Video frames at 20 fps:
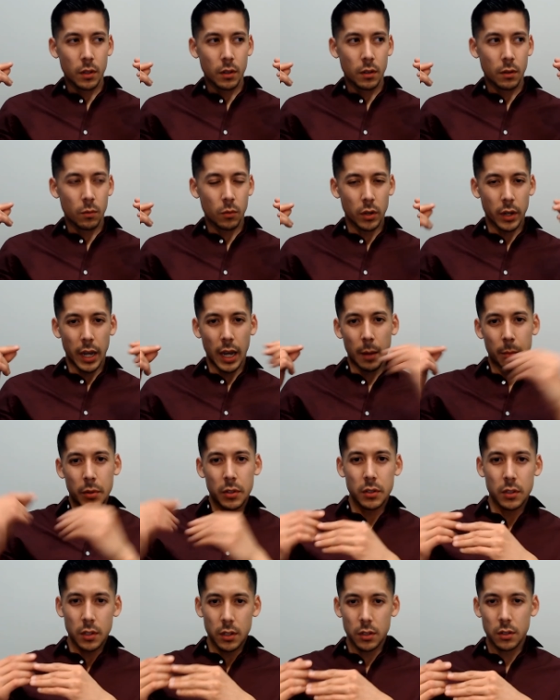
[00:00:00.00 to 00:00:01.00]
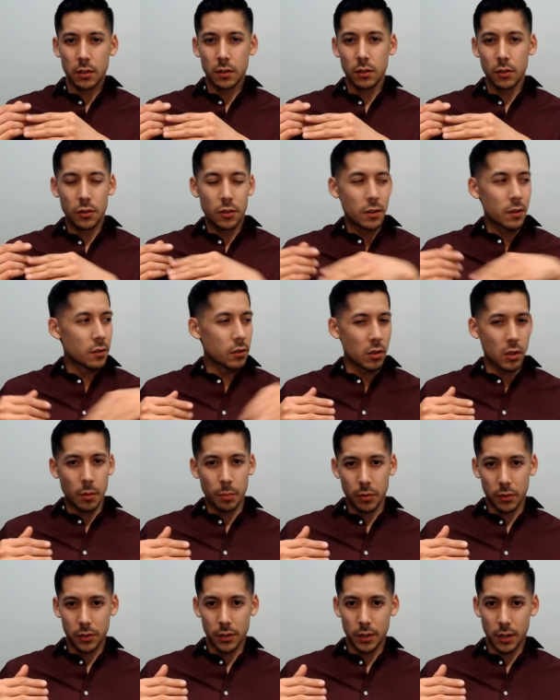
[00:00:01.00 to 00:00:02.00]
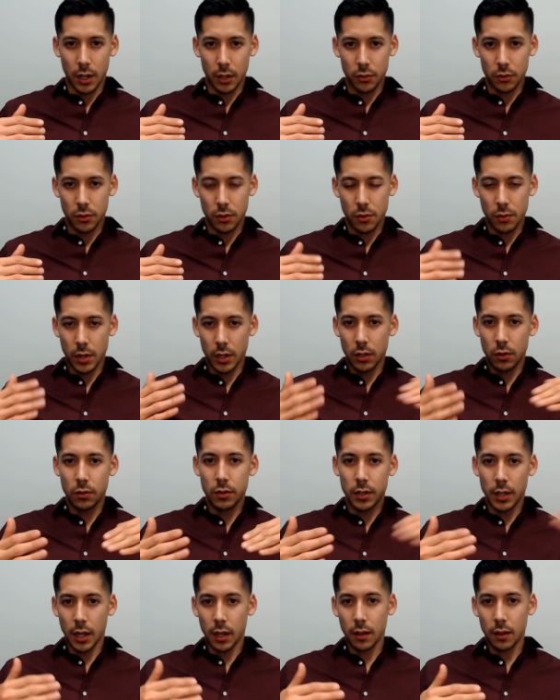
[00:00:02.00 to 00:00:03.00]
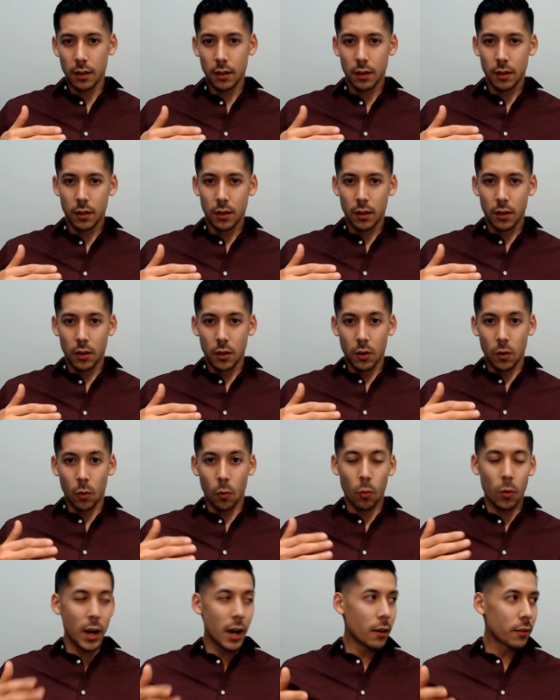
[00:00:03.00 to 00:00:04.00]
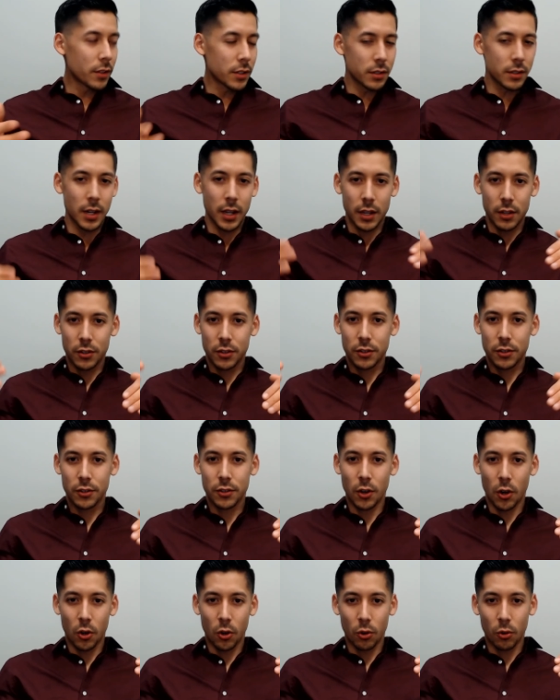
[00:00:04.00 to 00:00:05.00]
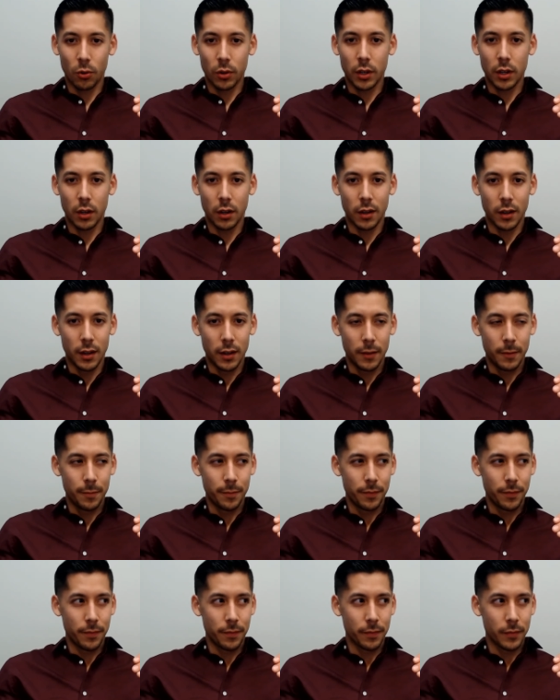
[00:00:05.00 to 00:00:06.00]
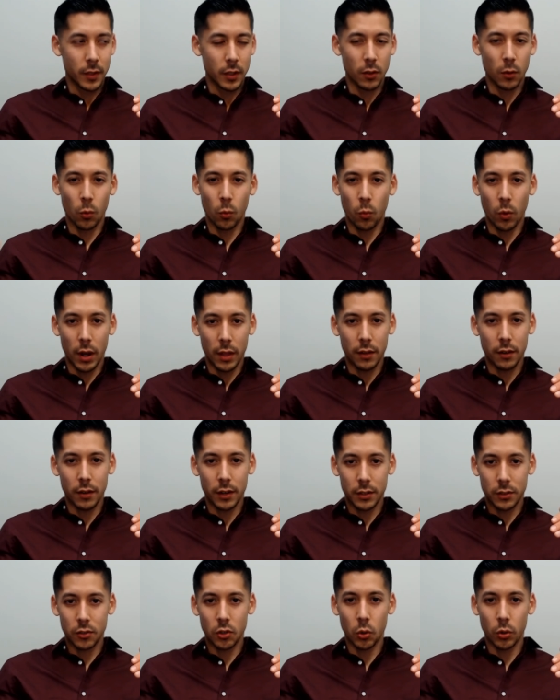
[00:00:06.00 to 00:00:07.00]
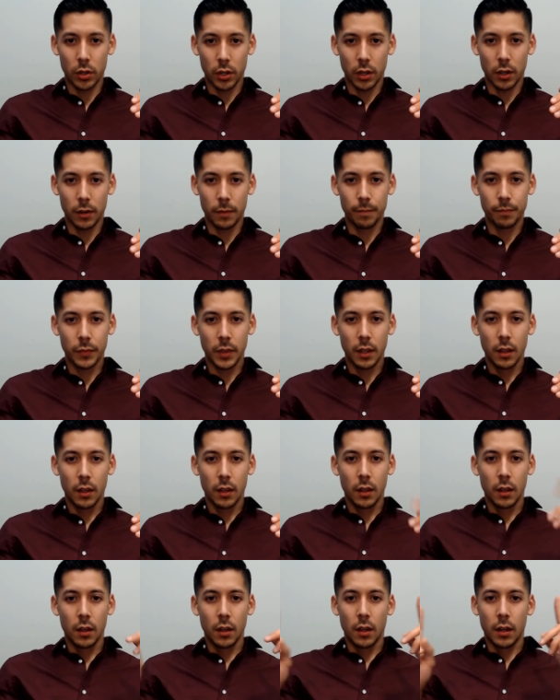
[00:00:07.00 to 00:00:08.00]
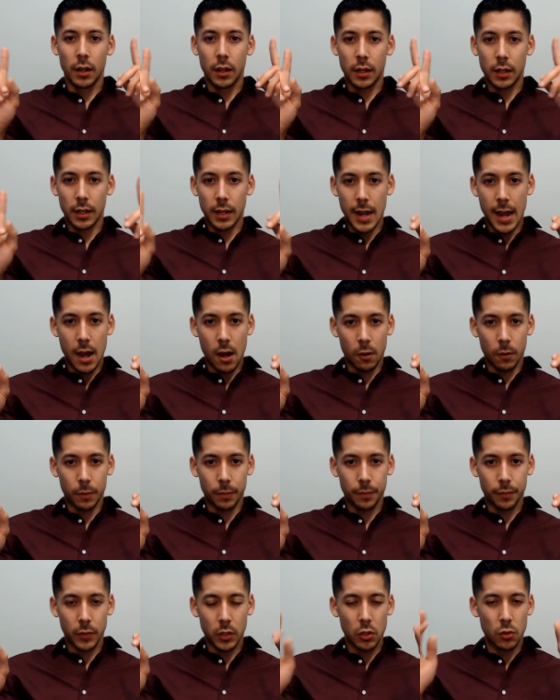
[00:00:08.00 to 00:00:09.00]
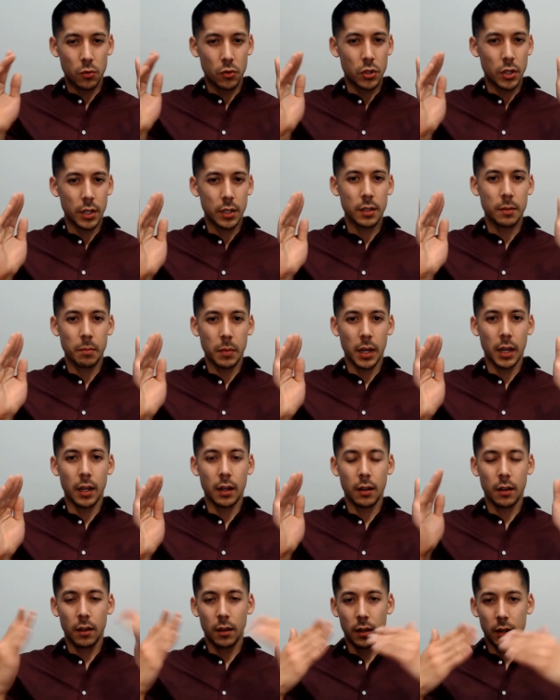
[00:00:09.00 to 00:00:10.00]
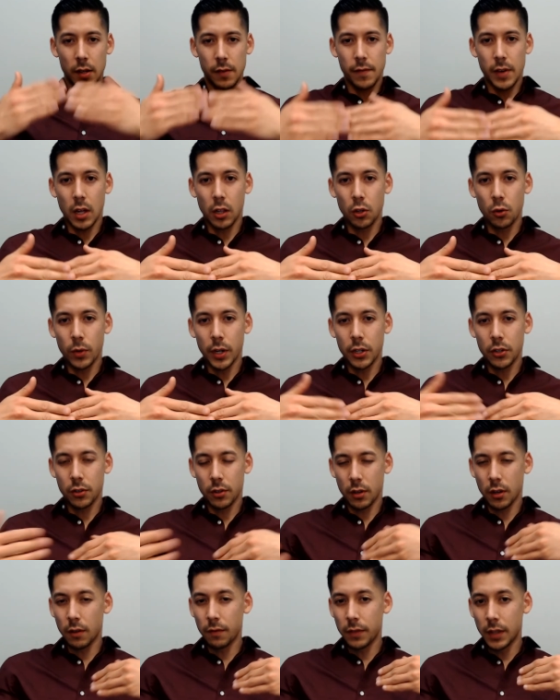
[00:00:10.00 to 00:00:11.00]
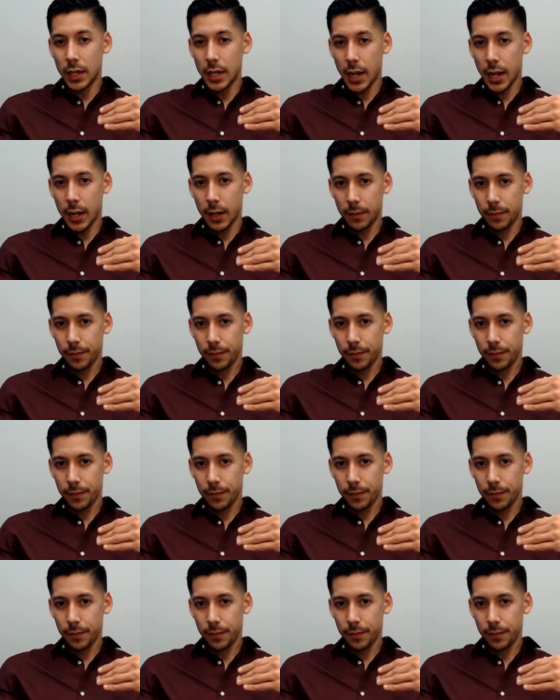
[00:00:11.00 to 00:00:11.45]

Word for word: what happens is you turn to the person next to you and you say, Wow, this day is so good. The weather is so good. Now, you just made an evaluation of the day.